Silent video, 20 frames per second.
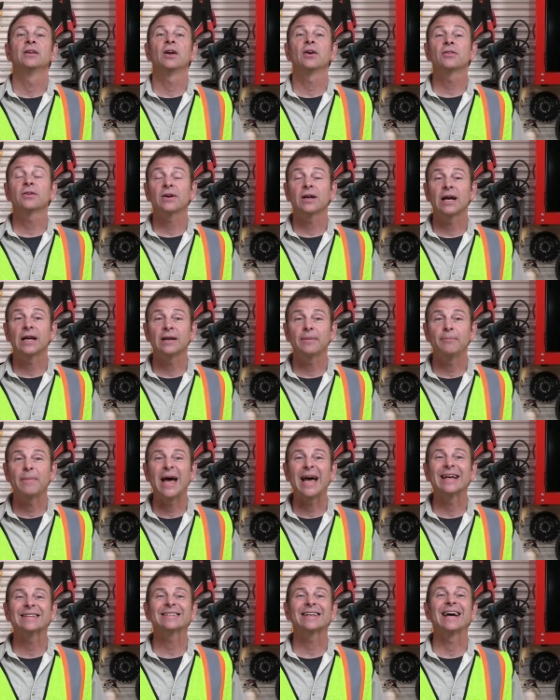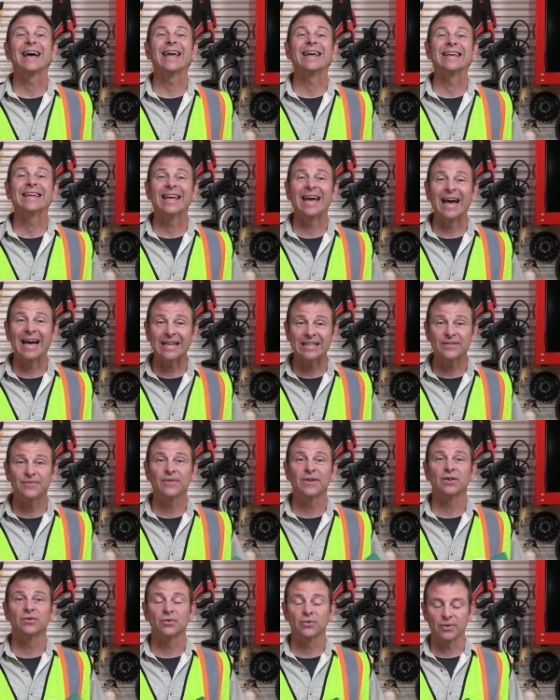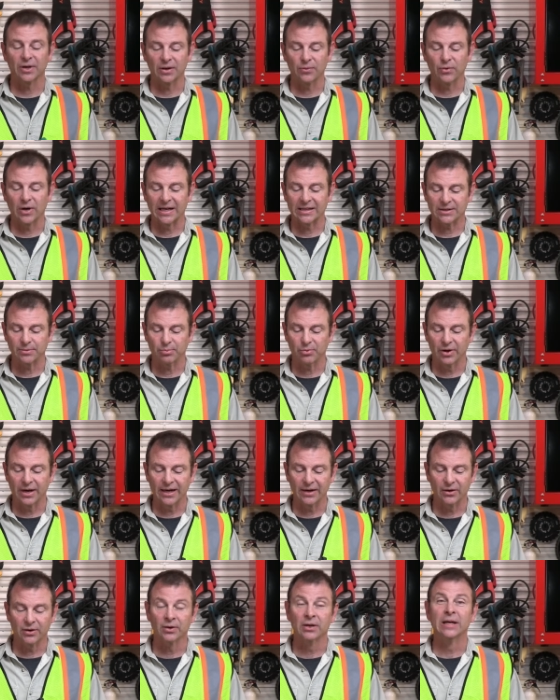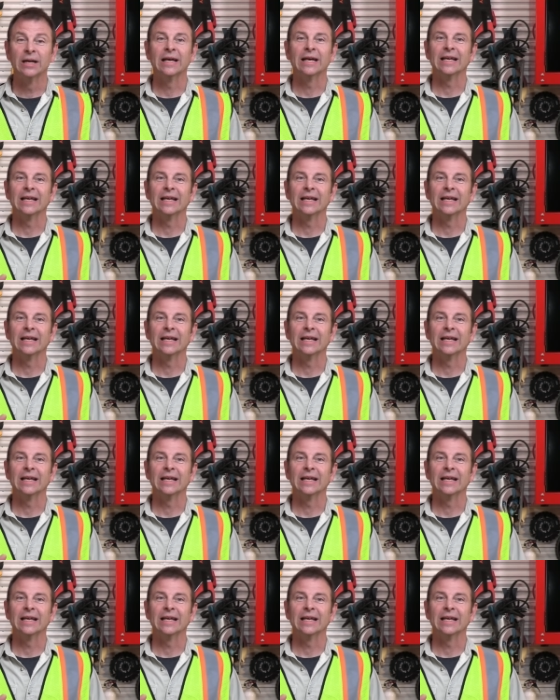The other kind of mask, a gas filtering respirator,